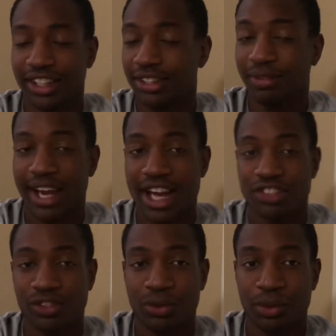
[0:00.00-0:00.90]
get some cash
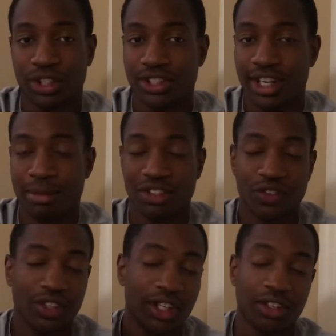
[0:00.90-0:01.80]
flow with assignments
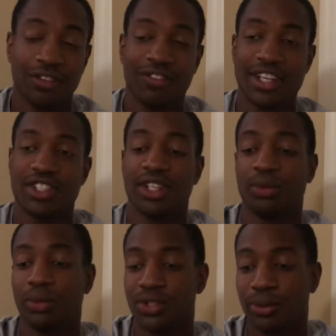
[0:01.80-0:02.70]
fee and invest it
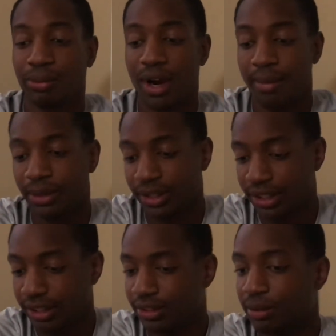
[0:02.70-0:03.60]
in rental
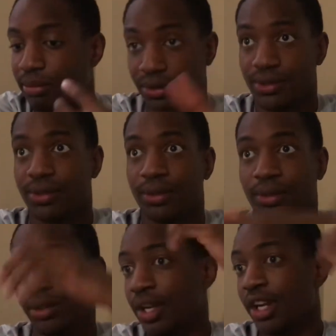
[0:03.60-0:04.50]
properties,
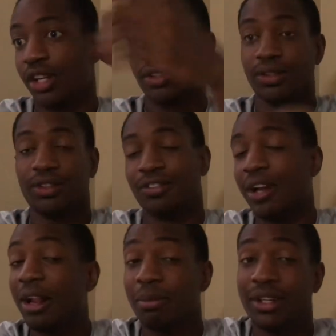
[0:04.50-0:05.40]
commercial, do
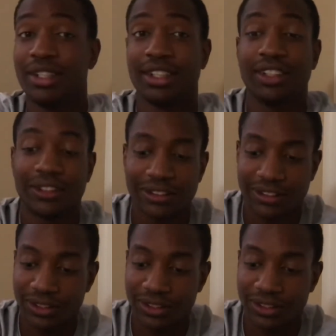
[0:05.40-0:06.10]
development deals.